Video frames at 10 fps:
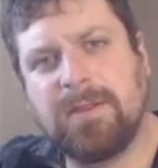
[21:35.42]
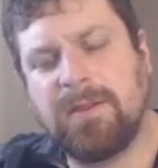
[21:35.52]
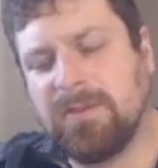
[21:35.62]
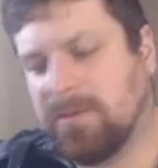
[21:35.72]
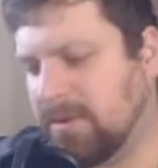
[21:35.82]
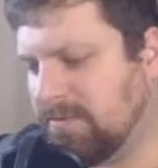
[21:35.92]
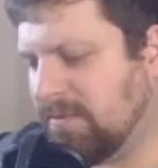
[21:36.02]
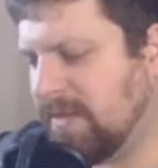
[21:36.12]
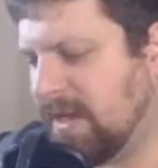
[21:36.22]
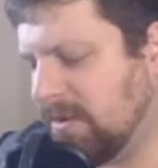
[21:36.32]
So look
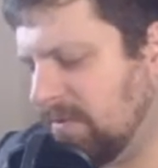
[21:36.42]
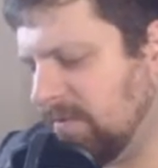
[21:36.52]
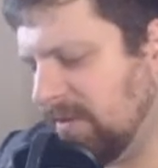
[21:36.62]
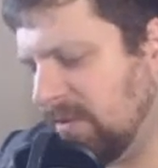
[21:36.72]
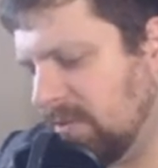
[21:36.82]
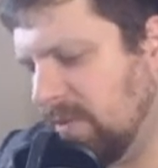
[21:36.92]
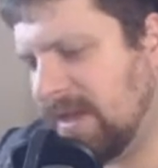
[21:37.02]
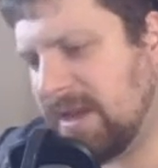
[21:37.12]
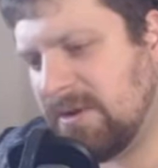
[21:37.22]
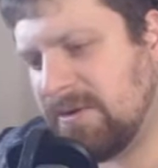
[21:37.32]
for that hopefully this
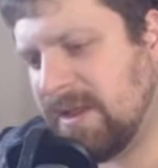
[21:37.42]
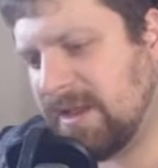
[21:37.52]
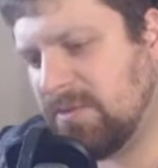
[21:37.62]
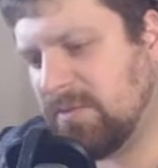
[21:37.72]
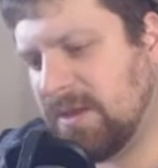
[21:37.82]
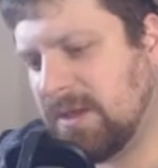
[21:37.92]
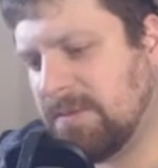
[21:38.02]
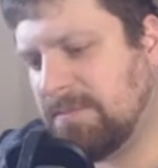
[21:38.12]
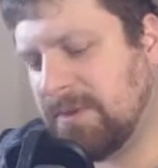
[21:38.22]
weekend or next week.